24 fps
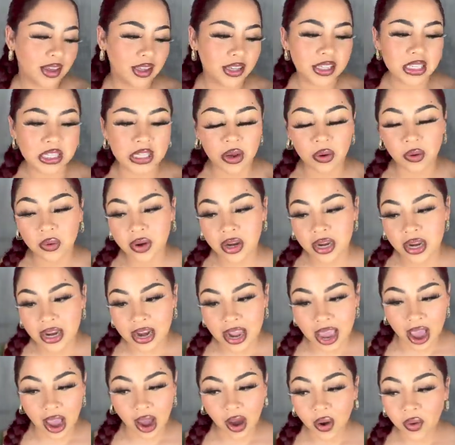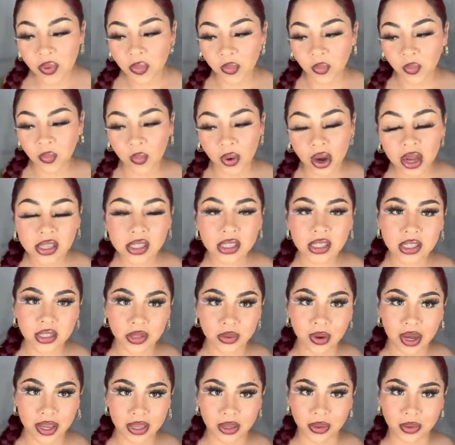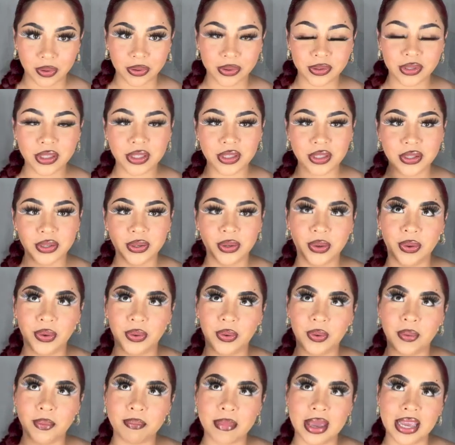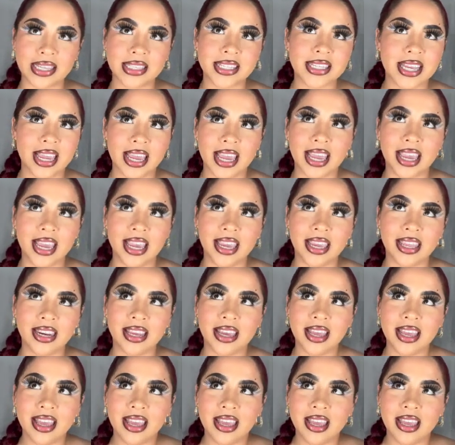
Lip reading: So now, what do I use to maintain